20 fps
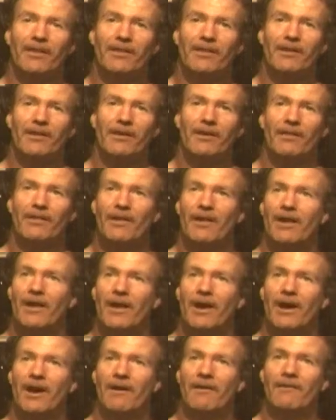
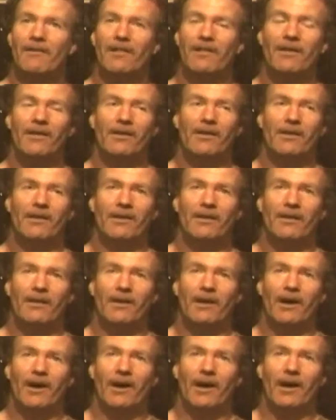they
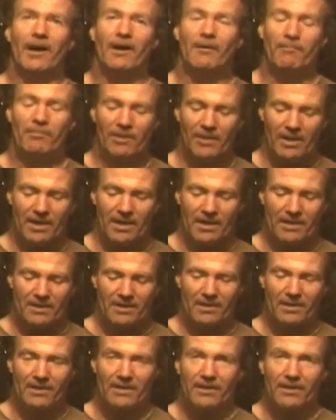played.